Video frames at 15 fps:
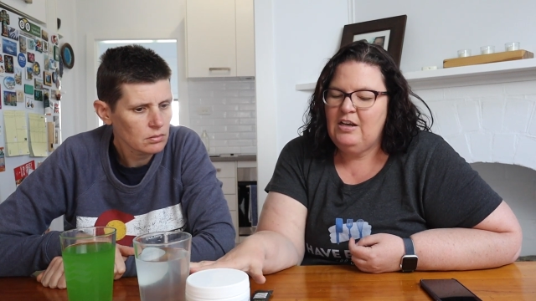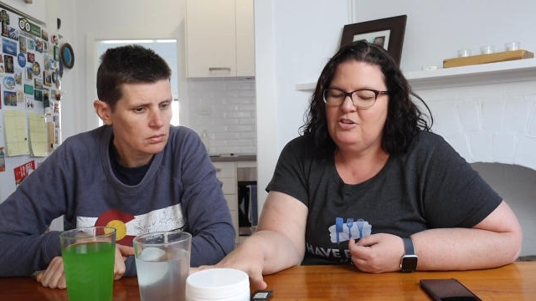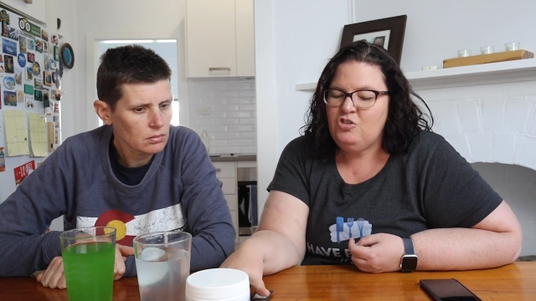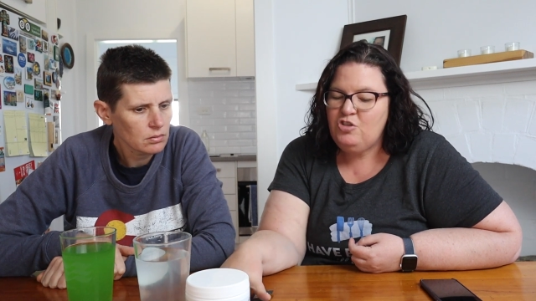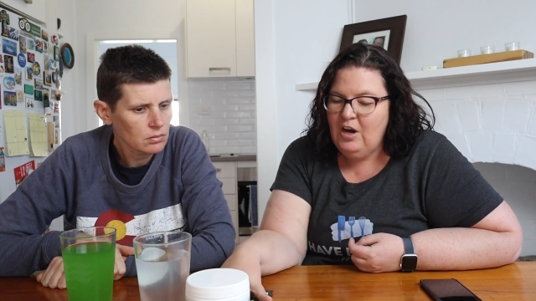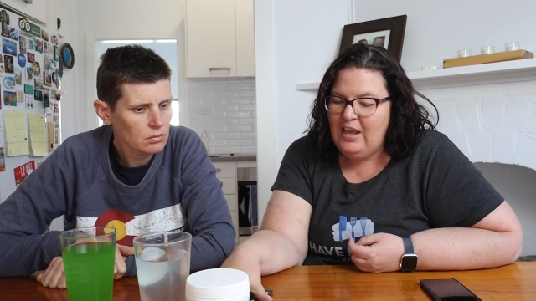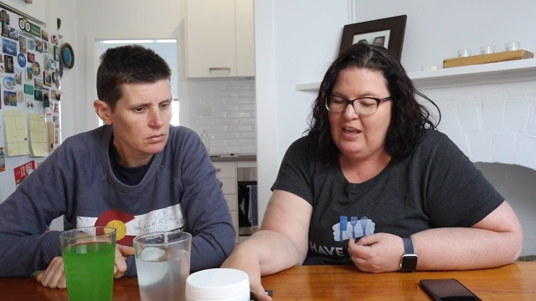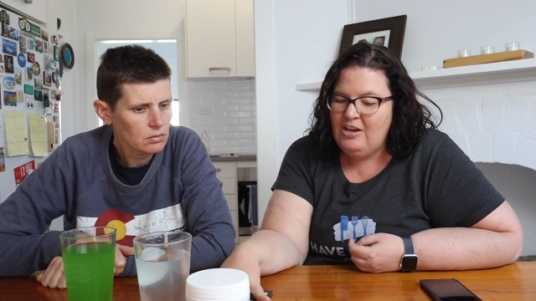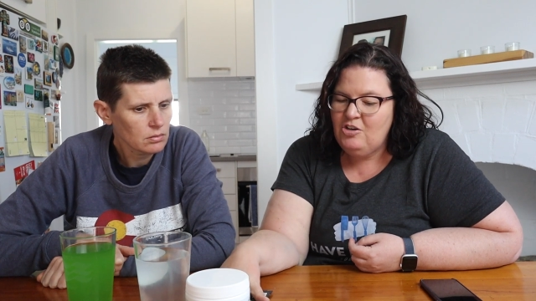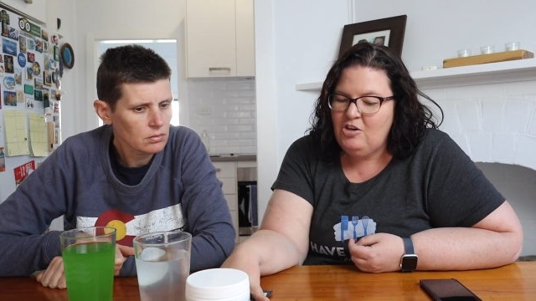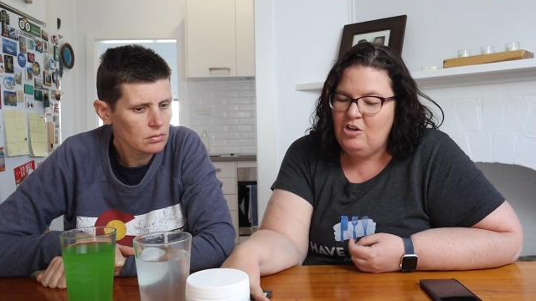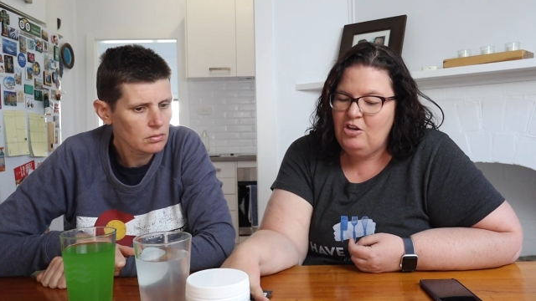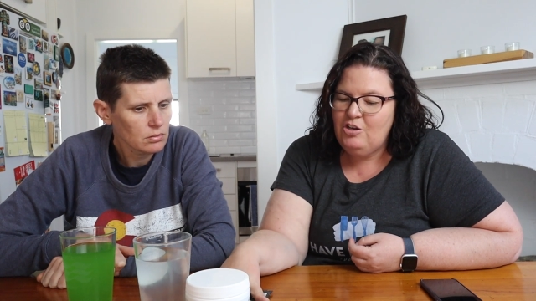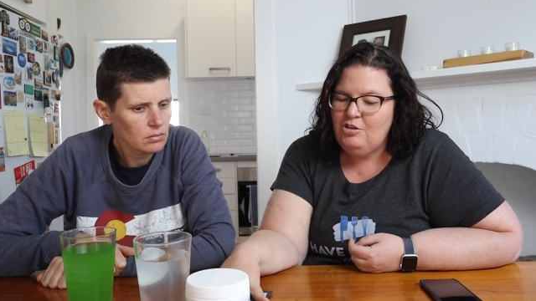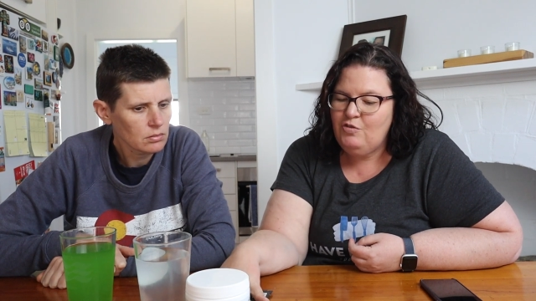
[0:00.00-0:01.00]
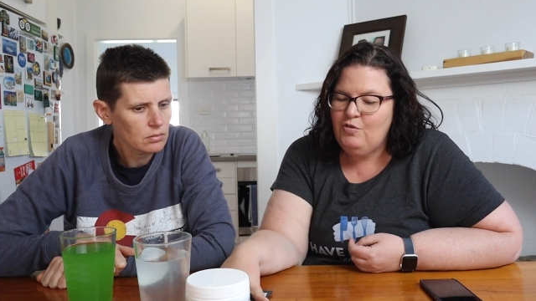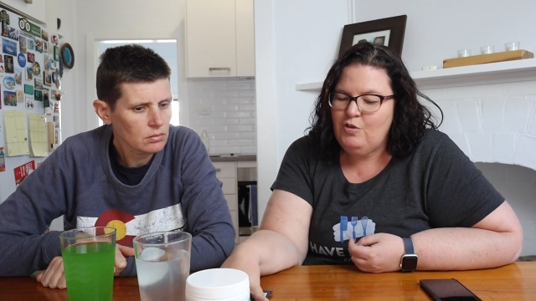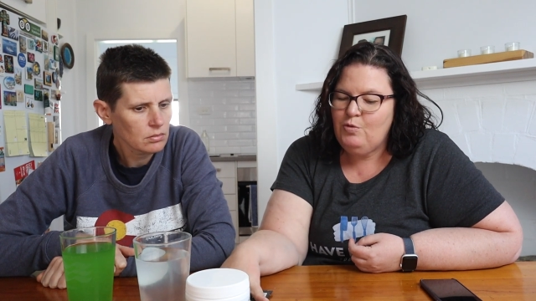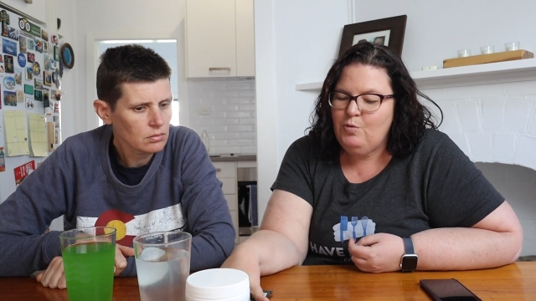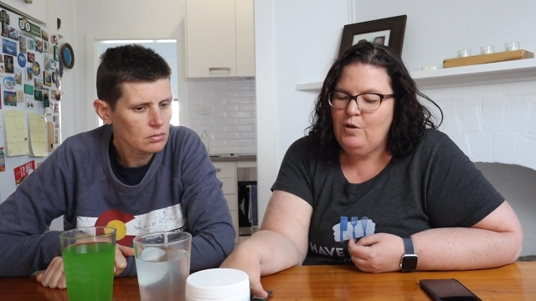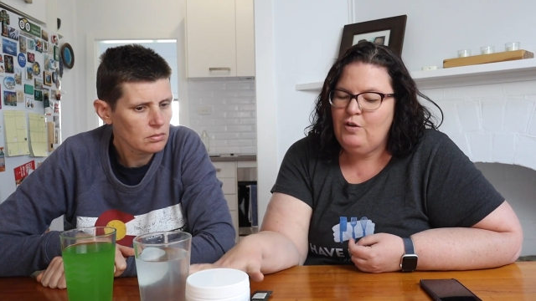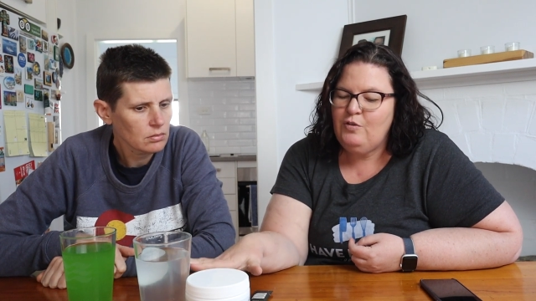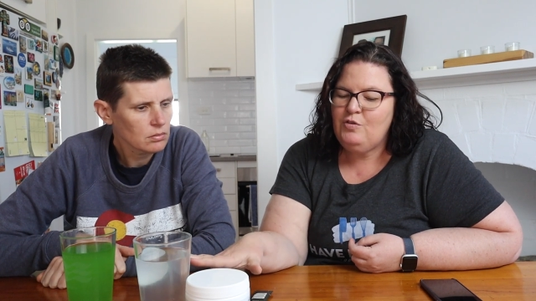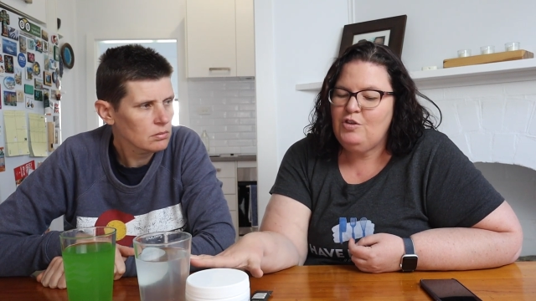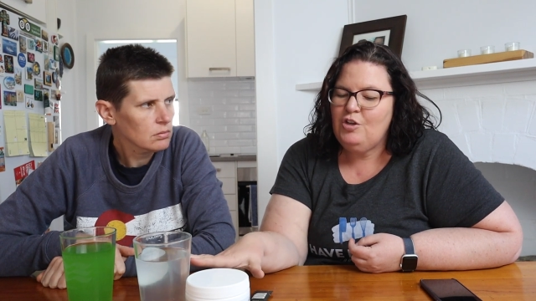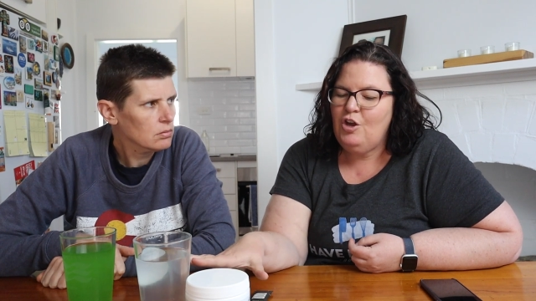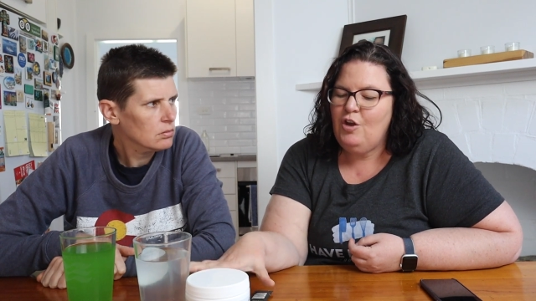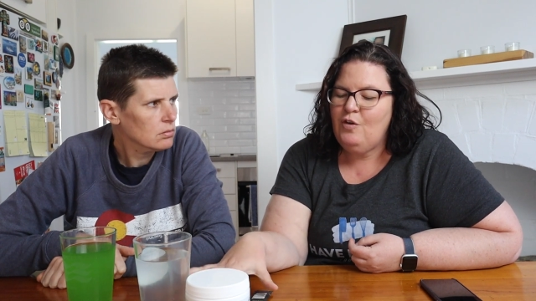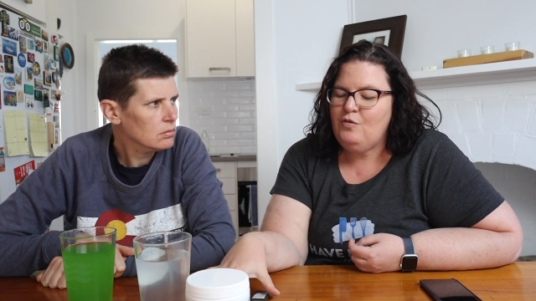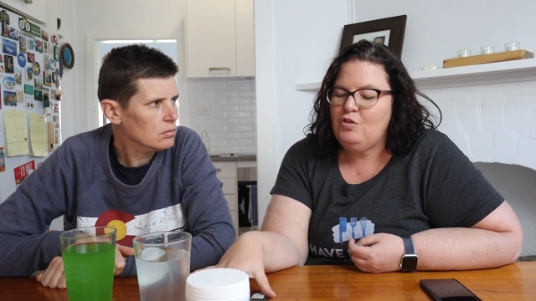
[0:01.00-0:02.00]
Speaker 1: Australian dollars for 12
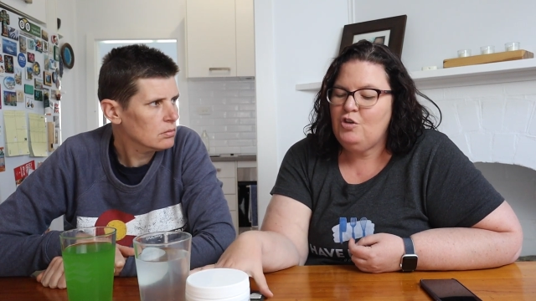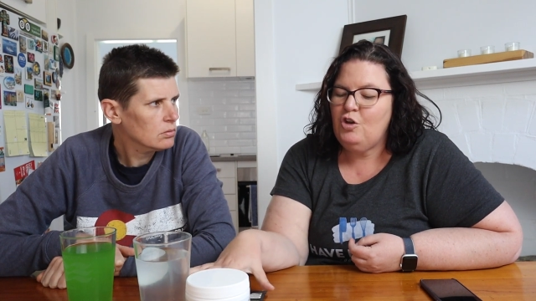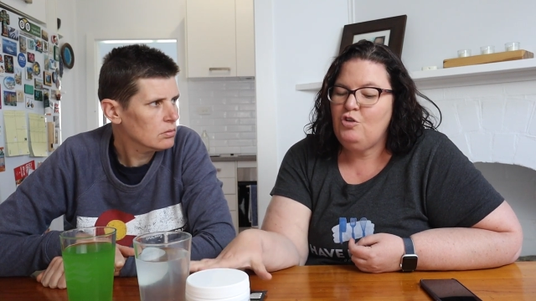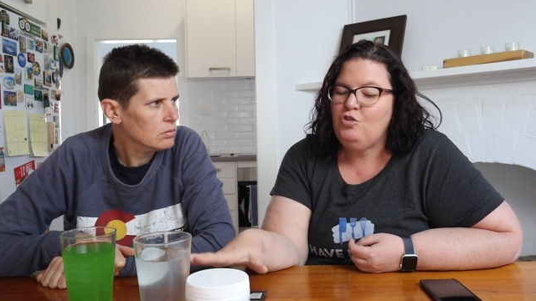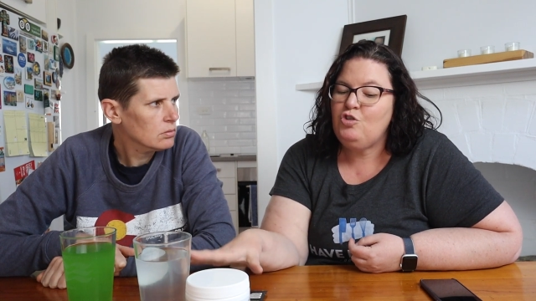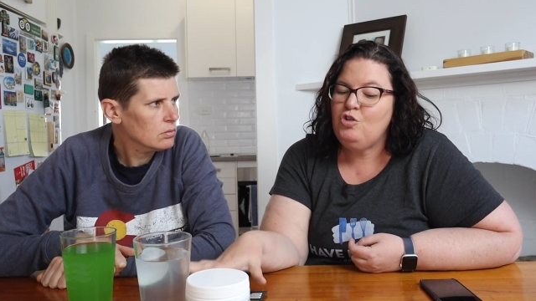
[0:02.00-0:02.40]
serves, so